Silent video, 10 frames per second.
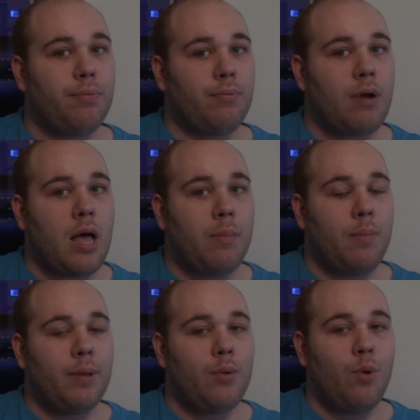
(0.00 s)

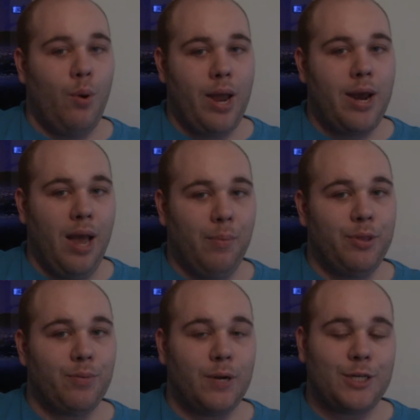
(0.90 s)
probably won't end up
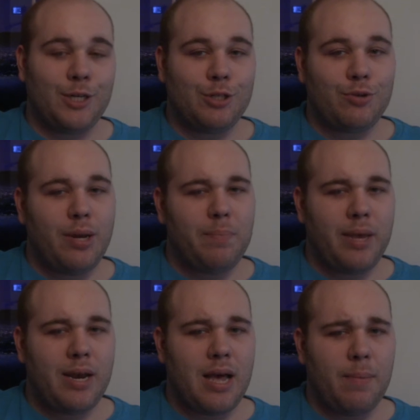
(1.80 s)
with original
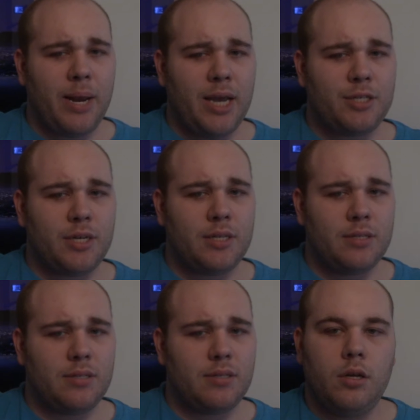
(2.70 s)
screenplay
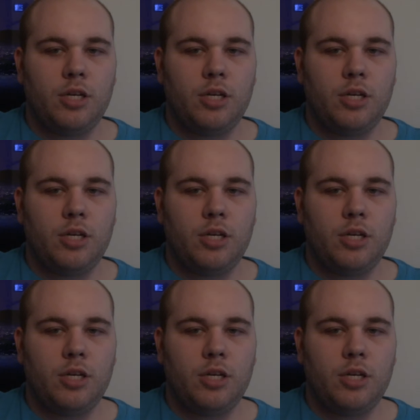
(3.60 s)
nominations,